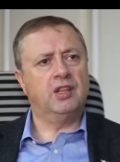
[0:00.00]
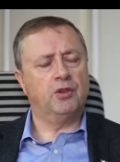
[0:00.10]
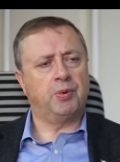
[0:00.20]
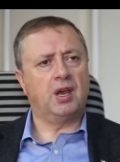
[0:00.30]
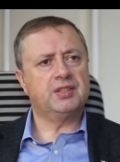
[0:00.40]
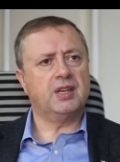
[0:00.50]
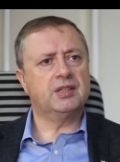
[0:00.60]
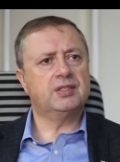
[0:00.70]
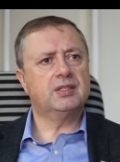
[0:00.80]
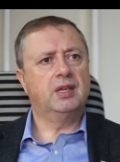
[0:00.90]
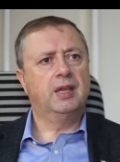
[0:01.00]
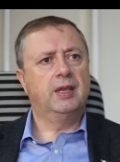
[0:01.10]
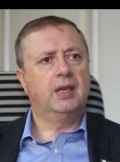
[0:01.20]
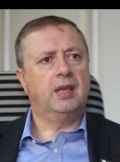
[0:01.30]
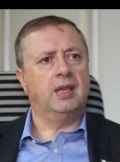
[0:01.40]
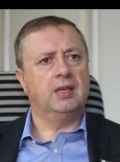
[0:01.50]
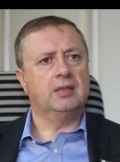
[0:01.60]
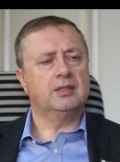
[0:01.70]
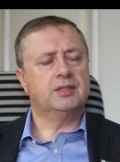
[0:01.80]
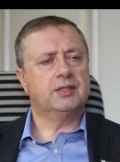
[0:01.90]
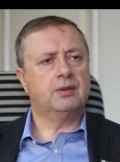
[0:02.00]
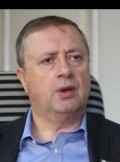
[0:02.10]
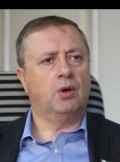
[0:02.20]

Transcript: in the process is